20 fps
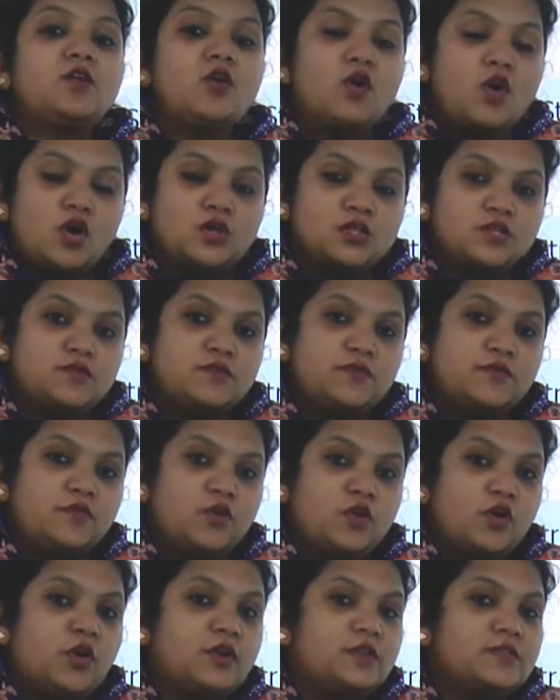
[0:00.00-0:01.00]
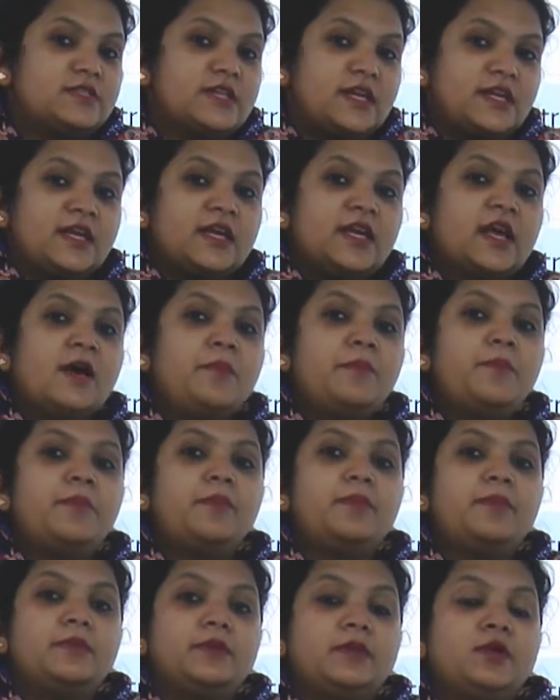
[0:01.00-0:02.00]
cost for setting
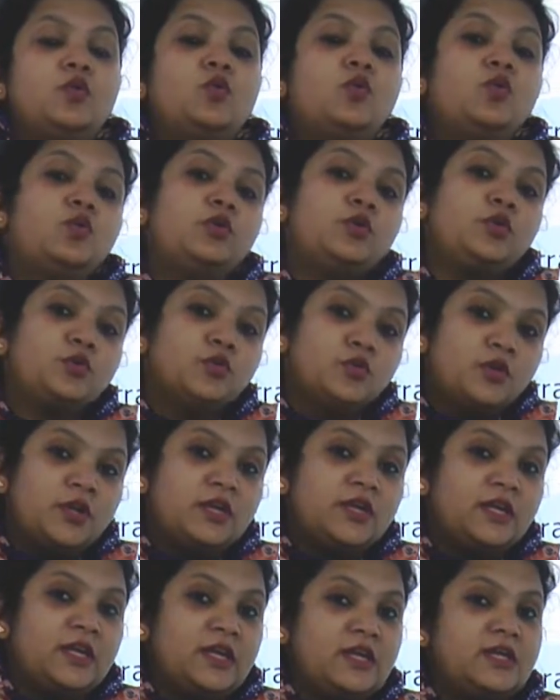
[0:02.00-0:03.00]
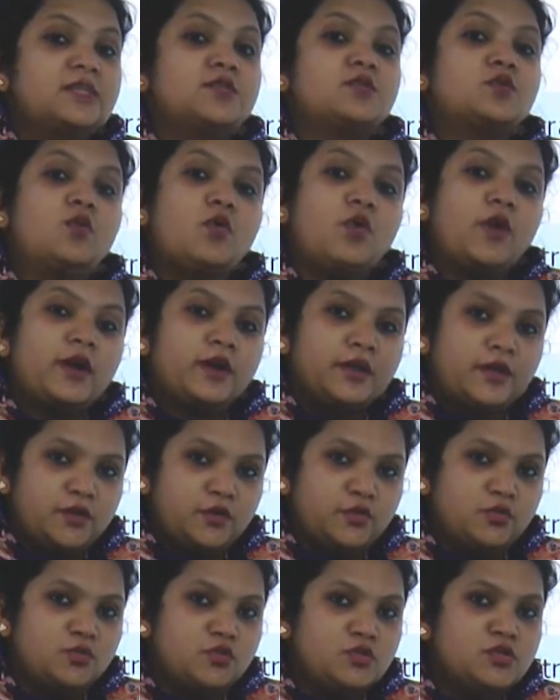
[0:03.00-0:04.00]
up the own unit is quite
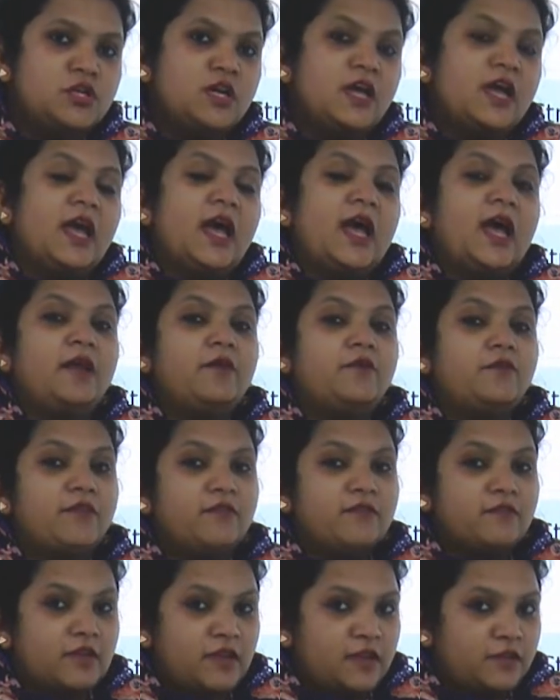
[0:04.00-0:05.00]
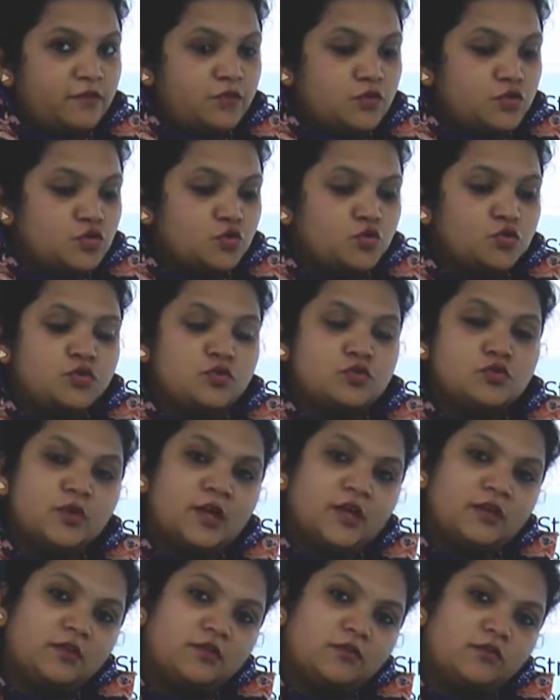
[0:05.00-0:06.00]
huge. And if you choose to
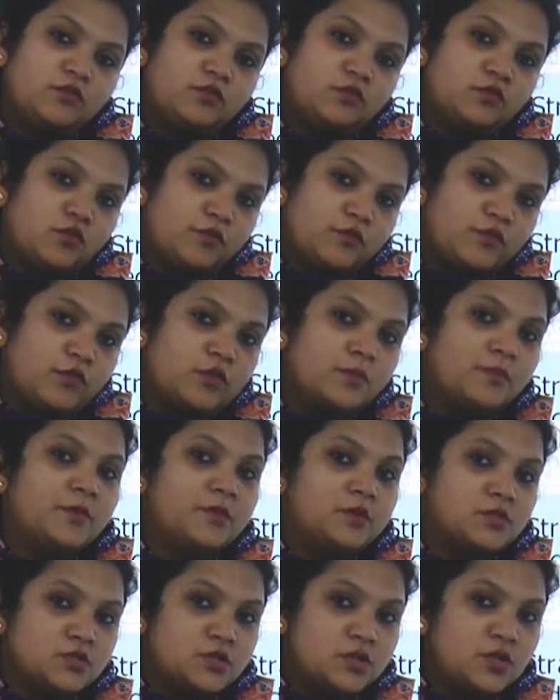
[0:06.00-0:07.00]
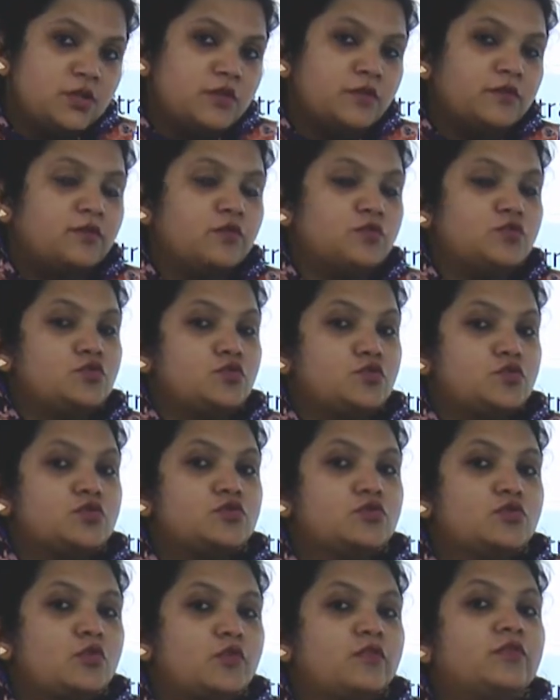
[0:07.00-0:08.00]
go for a merger, if you choose
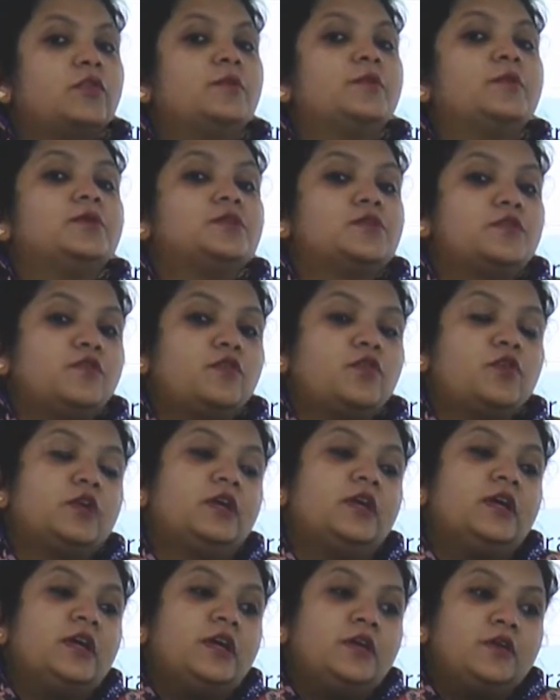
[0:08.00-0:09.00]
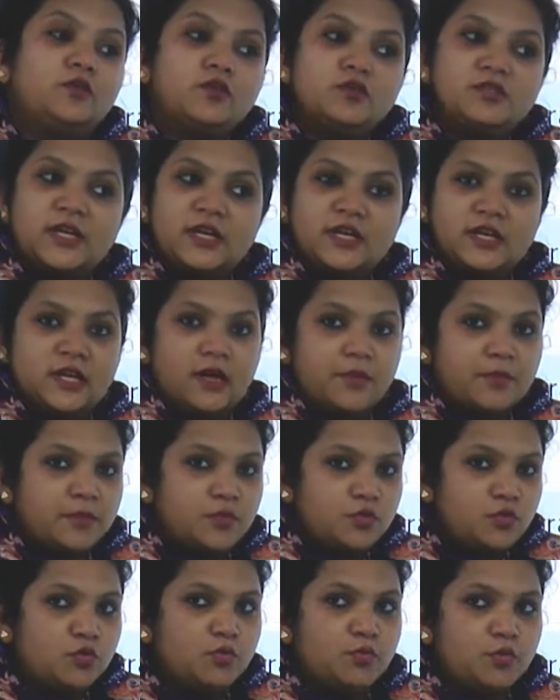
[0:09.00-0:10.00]
to go for a merger for setting up a
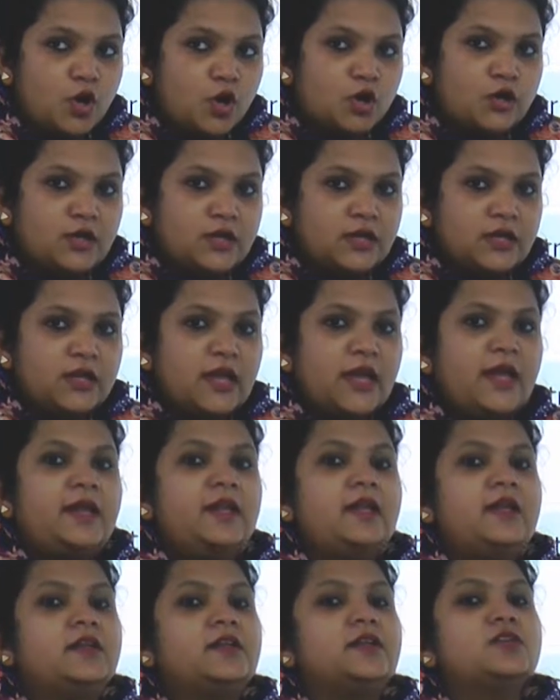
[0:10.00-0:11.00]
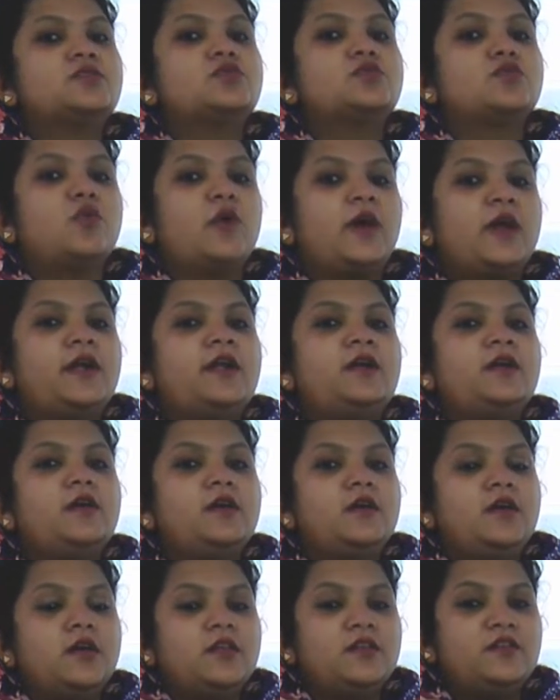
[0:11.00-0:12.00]
new product line, it is
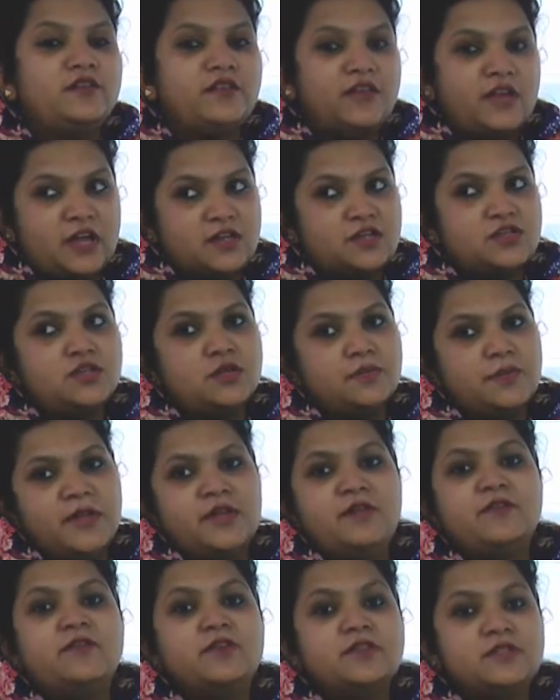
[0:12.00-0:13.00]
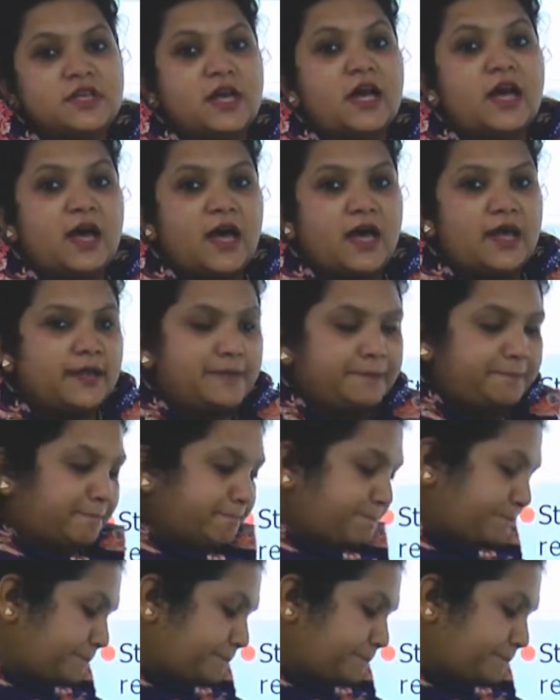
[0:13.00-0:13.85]
the financial benefits are high.